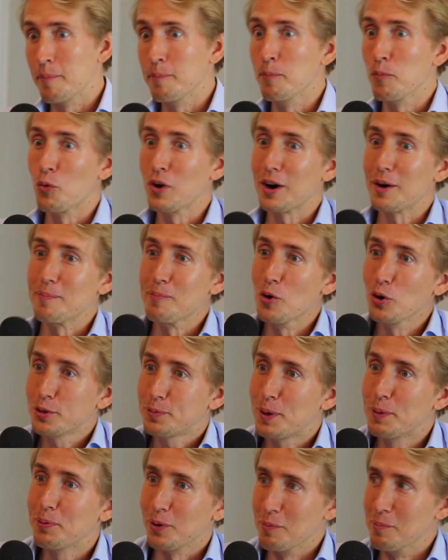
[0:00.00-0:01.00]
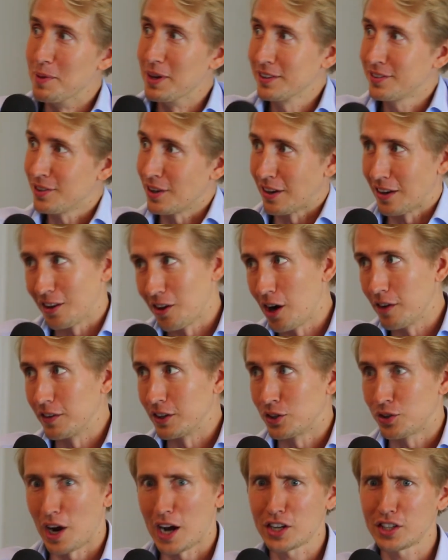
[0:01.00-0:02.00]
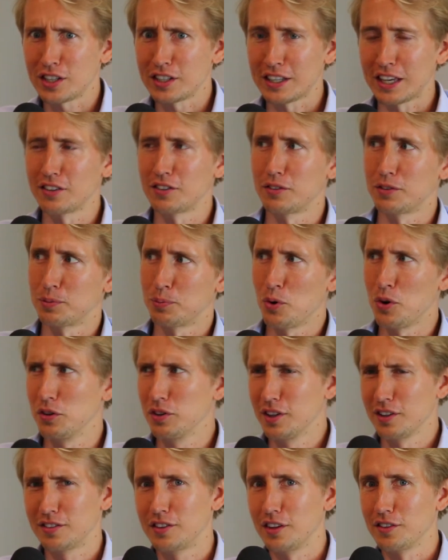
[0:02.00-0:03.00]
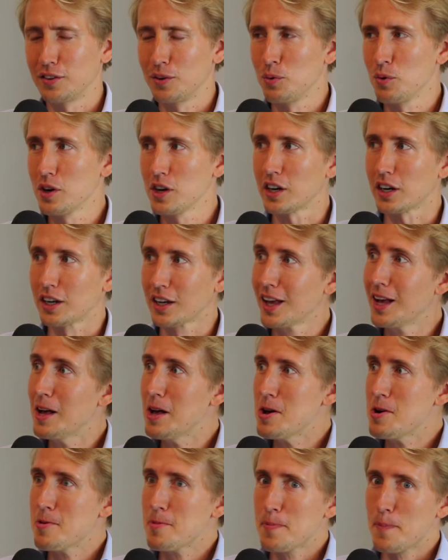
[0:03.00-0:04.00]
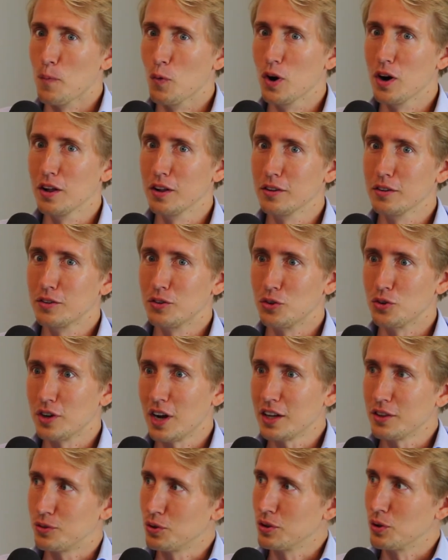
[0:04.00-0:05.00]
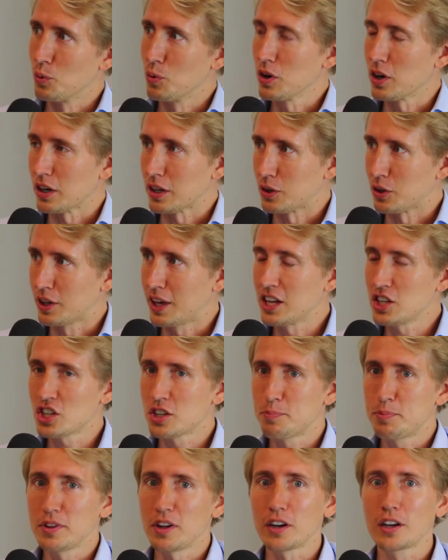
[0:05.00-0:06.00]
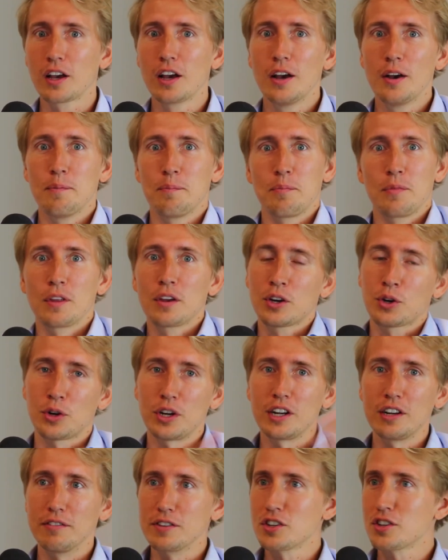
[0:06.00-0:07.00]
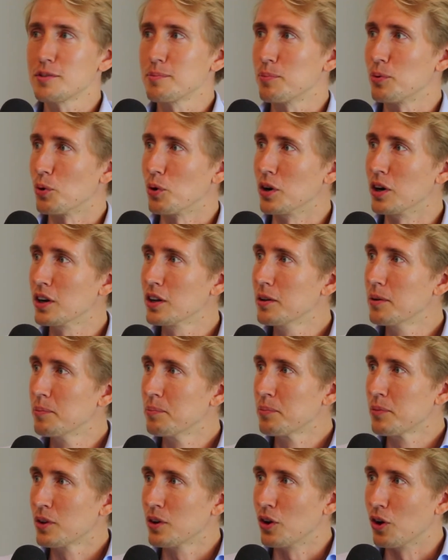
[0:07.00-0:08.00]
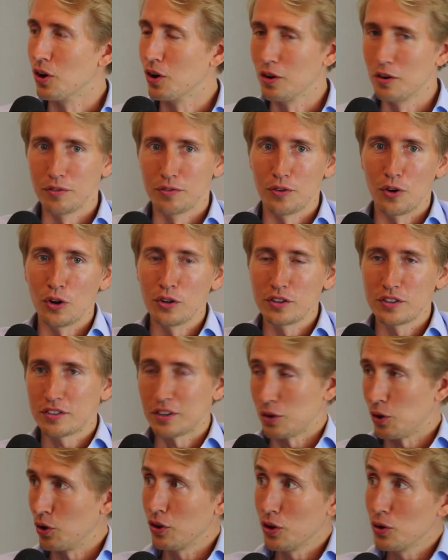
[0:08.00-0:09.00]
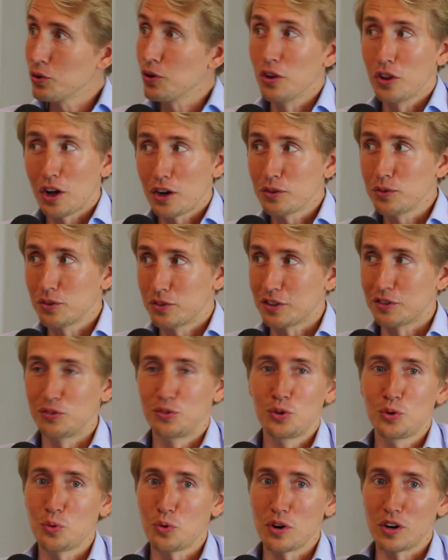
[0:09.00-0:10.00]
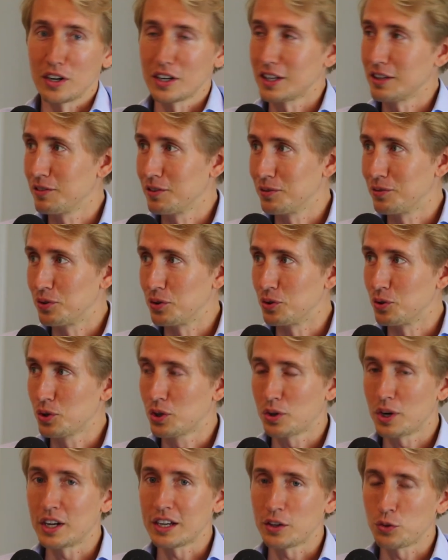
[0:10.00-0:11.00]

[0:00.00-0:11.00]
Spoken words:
Where most people miss on the law of attraction and gets this point, this doesn't work. Well, you're not doing the work. You can't just be like, create a vision board of all these things, although a lot of those things do work, even if you do create it.